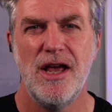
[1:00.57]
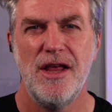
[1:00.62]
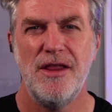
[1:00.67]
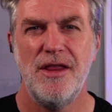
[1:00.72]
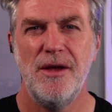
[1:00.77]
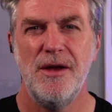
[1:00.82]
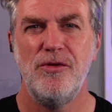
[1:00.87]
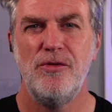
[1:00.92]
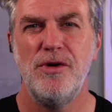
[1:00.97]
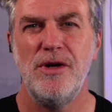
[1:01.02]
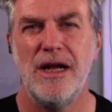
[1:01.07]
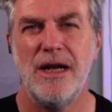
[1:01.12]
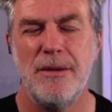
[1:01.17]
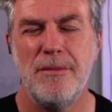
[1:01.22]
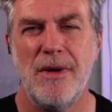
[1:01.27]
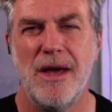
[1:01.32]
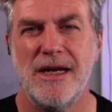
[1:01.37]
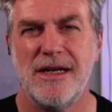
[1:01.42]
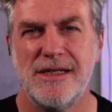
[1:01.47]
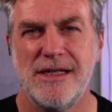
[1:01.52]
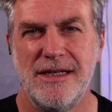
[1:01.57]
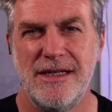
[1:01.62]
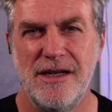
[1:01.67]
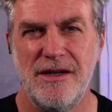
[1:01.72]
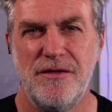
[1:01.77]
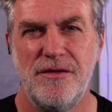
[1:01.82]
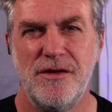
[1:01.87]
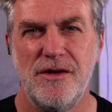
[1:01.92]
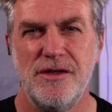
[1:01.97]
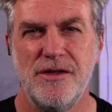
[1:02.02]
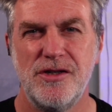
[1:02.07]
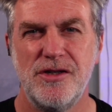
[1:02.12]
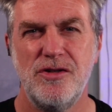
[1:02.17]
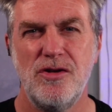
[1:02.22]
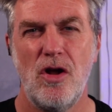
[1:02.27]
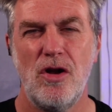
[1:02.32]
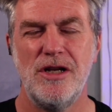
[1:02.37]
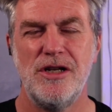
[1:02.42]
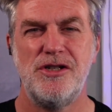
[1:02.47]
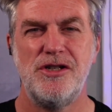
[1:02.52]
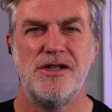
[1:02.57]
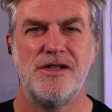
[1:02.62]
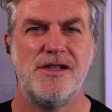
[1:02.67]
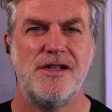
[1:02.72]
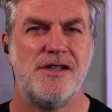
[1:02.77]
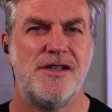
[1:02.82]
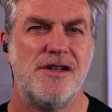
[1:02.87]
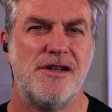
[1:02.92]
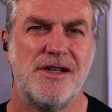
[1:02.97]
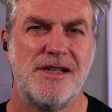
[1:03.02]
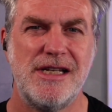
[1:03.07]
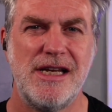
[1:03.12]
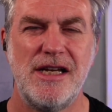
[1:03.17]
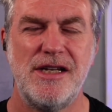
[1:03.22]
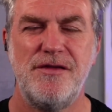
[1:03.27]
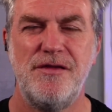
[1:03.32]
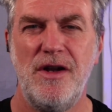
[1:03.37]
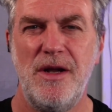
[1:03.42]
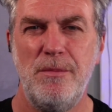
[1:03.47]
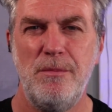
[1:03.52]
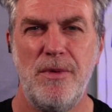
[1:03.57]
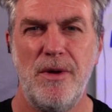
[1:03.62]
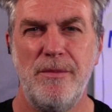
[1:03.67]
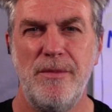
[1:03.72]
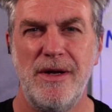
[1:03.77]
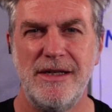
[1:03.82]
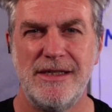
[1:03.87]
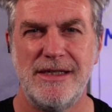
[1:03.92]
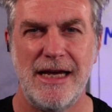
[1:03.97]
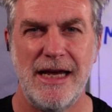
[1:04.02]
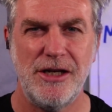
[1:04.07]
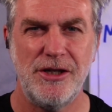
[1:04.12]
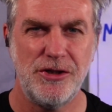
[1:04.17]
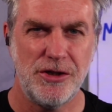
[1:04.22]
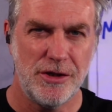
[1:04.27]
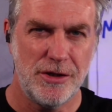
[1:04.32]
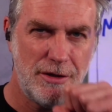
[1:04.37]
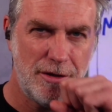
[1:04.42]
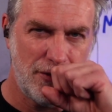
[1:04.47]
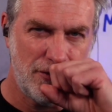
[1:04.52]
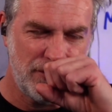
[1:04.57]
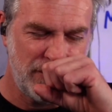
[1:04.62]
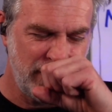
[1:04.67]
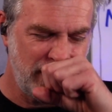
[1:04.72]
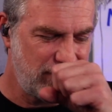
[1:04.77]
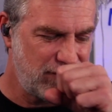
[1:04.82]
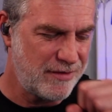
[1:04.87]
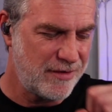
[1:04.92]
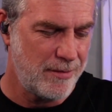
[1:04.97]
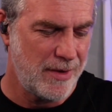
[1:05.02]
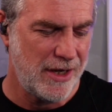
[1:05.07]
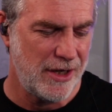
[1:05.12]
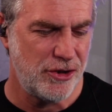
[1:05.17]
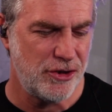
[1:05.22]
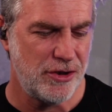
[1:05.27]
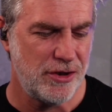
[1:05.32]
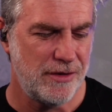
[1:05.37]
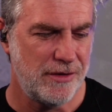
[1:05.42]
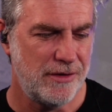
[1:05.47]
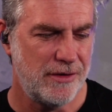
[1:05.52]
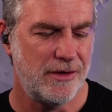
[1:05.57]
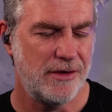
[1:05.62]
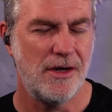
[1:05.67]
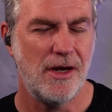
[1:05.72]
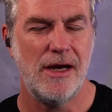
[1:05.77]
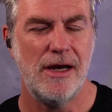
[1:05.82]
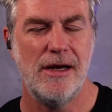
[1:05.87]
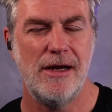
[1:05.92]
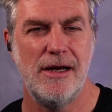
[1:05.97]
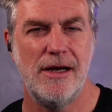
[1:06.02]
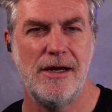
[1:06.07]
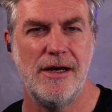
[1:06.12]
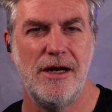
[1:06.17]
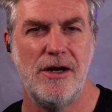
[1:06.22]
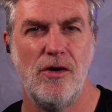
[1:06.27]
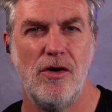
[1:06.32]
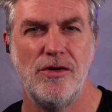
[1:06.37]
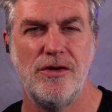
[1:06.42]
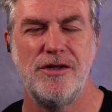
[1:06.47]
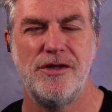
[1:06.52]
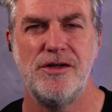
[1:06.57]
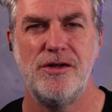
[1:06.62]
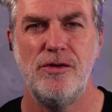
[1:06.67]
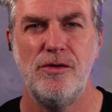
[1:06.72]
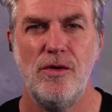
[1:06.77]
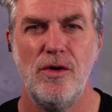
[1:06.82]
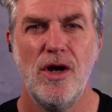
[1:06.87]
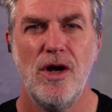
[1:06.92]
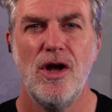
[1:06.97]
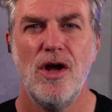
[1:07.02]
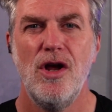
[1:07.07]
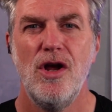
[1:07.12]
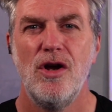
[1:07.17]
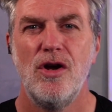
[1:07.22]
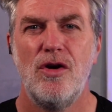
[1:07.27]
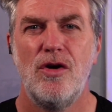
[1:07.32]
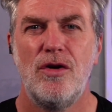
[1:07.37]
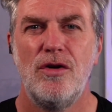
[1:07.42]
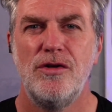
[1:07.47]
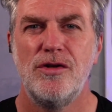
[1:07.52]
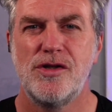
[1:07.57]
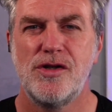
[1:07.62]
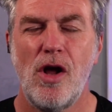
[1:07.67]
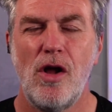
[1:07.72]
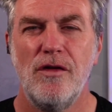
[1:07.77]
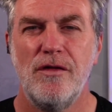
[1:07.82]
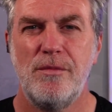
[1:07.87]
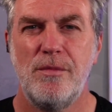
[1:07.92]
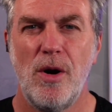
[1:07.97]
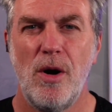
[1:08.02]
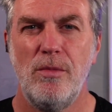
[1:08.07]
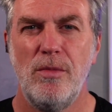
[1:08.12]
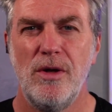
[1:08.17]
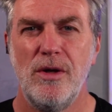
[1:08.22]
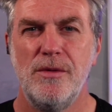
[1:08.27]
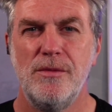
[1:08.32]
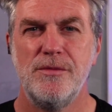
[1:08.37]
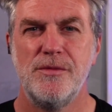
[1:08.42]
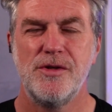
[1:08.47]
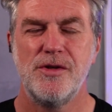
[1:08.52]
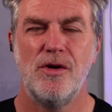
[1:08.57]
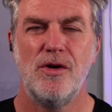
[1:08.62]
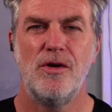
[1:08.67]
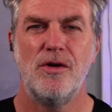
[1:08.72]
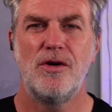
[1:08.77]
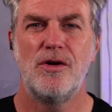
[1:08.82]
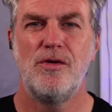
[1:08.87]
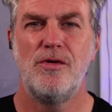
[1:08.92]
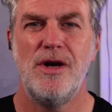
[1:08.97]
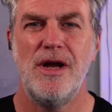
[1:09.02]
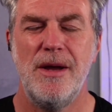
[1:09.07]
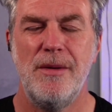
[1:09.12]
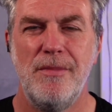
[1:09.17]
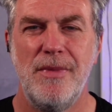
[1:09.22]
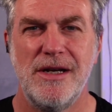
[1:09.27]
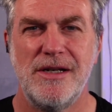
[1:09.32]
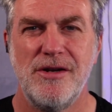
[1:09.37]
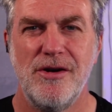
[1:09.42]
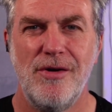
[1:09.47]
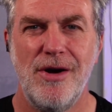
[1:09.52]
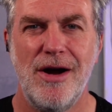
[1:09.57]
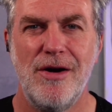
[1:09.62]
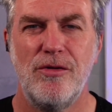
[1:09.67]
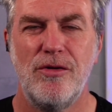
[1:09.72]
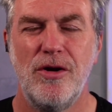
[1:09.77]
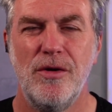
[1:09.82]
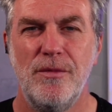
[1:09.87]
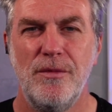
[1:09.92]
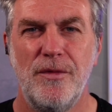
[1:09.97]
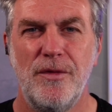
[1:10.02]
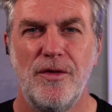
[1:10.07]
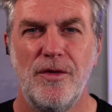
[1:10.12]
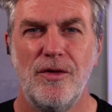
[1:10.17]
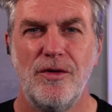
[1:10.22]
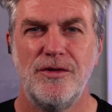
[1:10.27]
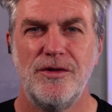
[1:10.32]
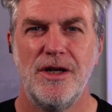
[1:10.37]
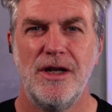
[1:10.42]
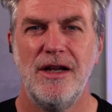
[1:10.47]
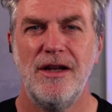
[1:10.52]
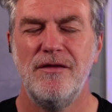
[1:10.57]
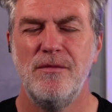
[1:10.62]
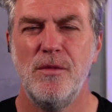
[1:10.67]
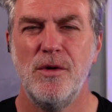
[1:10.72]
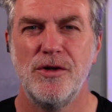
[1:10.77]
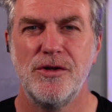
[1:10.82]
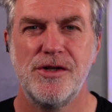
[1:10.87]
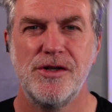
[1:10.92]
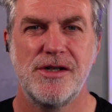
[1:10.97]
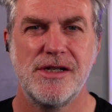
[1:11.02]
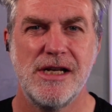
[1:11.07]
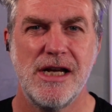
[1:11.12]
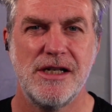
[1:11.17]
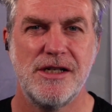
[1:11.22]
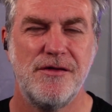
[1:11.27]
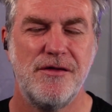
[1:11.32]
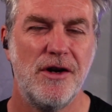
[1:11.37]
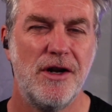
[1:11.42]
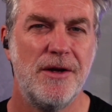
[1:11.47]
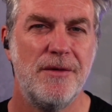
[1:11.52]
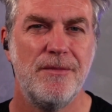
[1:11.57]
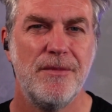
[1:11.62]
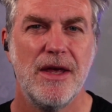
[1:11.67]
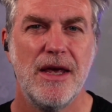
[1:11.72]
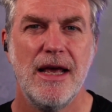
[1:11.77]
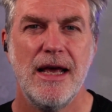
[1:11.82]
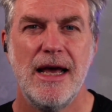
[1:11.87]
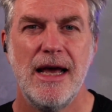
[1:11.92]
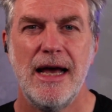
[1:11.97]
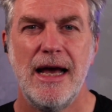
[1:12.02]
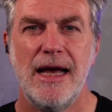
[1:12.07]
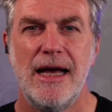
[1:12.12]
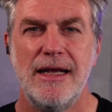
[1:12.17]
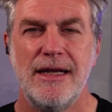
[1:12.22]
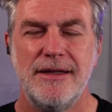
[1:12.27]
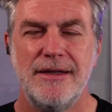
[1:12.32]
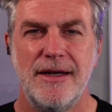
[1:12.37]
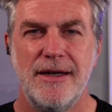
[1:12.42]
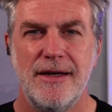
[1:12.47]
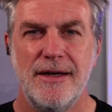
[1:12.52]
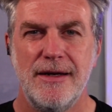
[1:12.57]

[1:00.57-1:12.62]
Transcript: that really makes a difference. Knowledge is the successful implementation of the information in order to solve problems or create better outcomes or to live more successfully, and